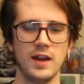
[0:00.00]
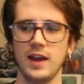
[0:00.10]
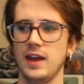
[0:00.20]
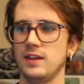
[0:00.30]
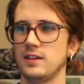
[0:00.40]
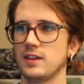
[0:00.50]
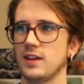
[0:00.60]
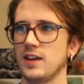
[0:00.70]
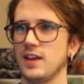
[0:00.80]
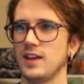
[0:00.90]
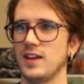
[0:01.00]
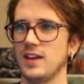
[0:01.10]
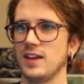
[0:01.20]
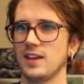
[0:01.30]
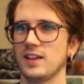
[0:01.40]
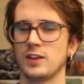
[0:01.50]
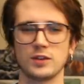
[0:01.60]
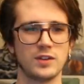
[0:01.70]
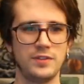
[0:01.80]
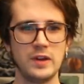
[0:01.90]
And
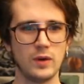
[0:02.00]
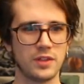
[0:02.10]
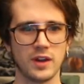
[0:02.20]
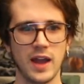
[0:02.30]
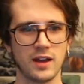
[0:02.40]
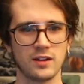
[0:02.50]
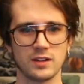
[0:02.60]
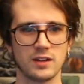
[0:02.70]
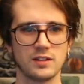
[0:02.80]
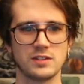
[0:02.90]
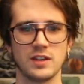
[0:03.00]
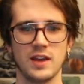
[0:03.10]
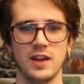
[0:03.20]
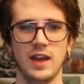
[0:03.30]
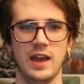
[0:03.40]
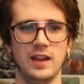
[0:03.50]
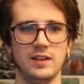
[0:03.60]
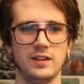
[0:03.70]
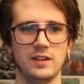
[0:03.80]
there's a few other hecklers and